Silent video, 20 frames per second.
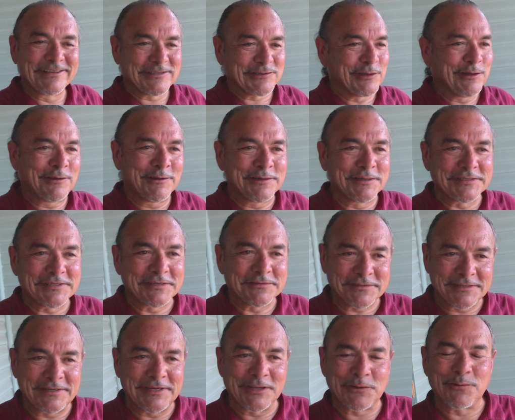So long as
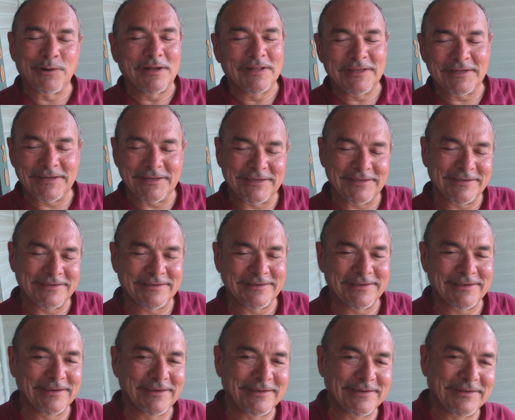there's inequality
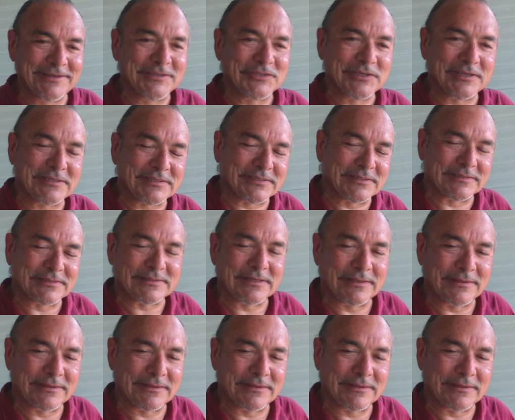and injustice,